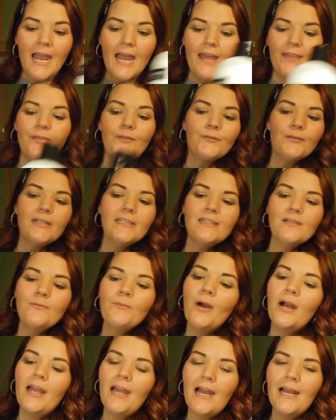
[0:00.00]
And the reason
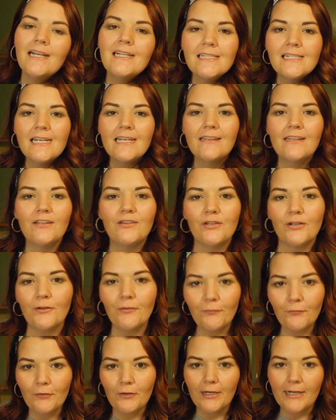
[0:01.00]
why I say that they're
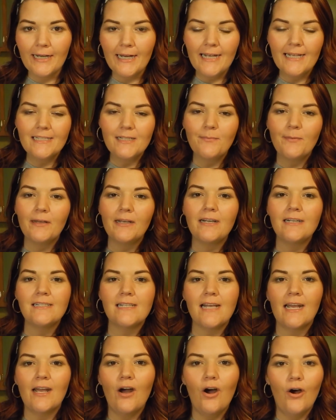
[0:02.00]
free is because
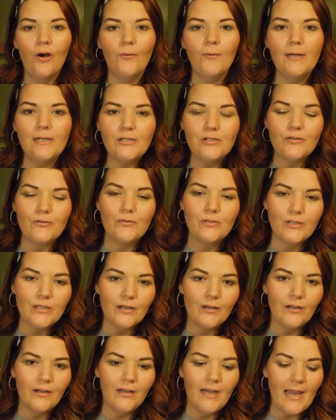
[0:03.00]
I always use
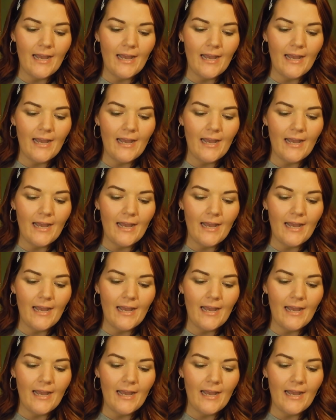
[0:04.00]
the